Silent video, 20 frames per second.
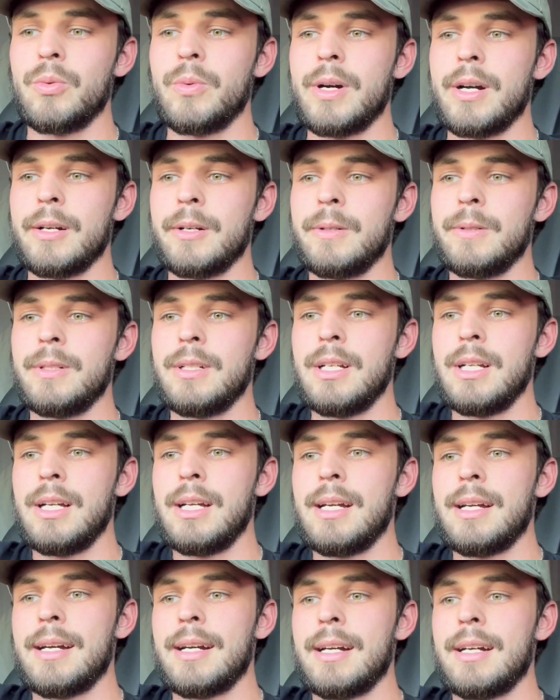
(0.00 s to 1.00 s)
while,
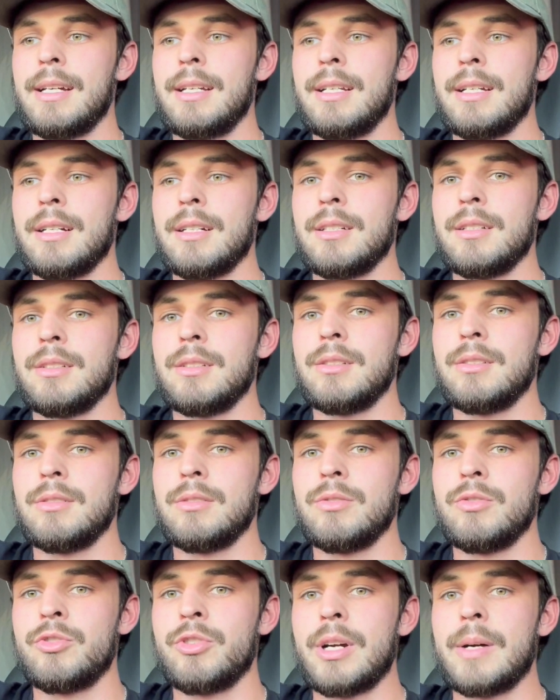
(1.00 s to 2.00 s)
I
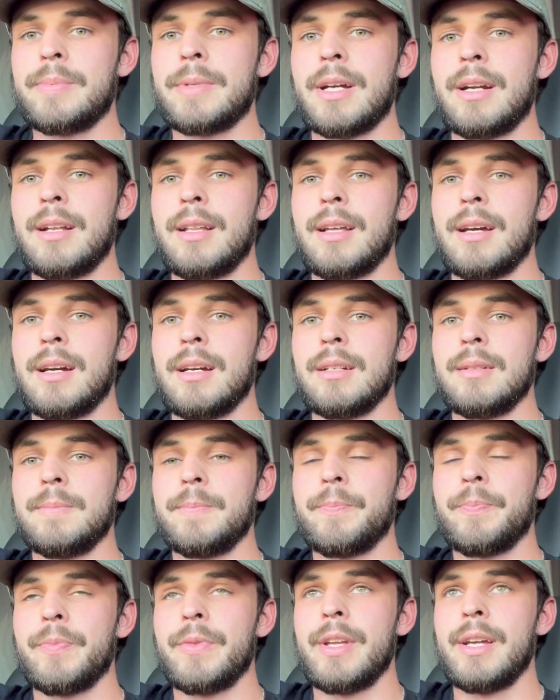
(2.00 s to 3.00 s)
dropped out of that,
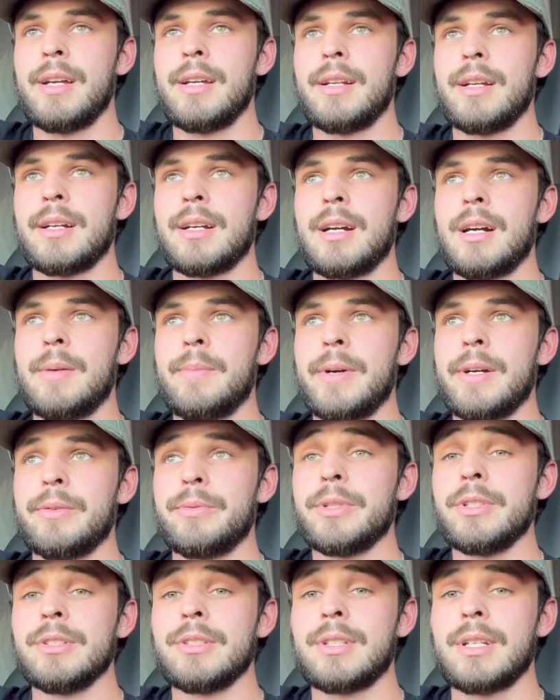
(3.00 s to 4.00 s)
and I got my
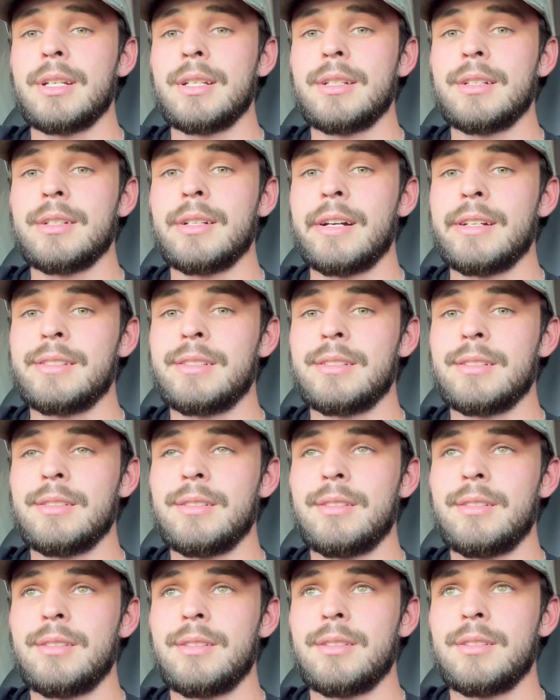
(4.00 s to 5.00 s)
real estate
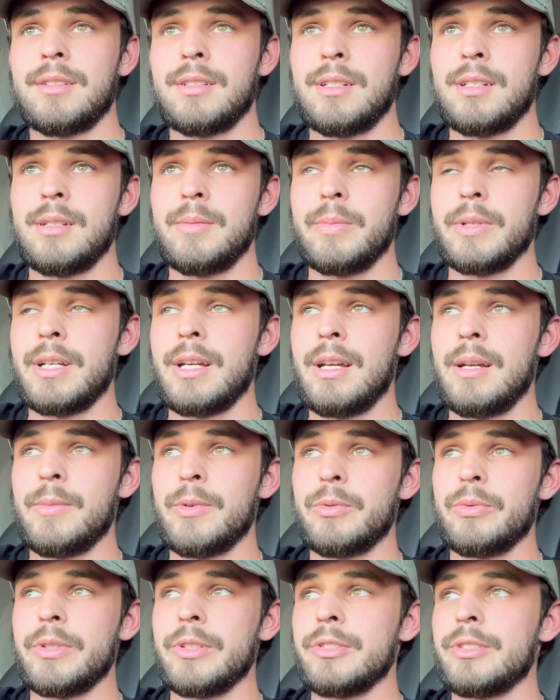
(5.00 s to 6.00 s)
license and became
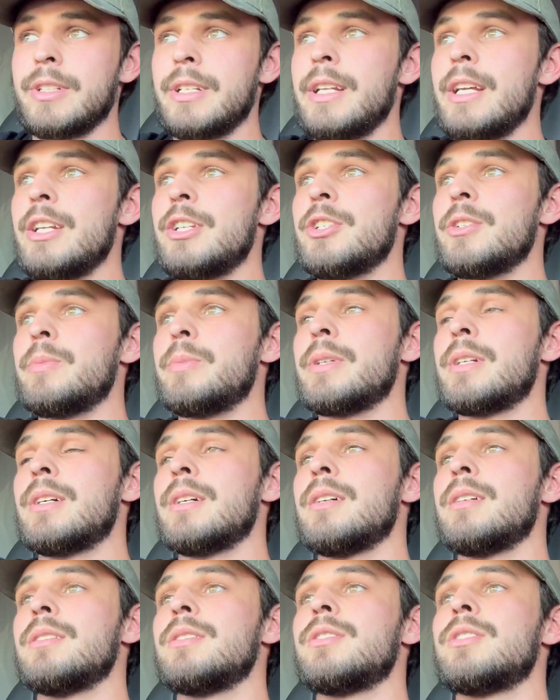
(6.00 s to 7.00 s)
a real estate agent,
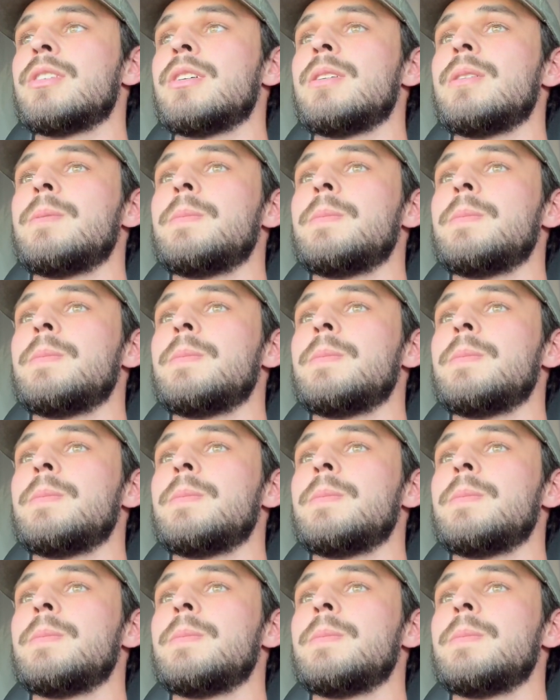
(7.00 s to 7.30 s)
because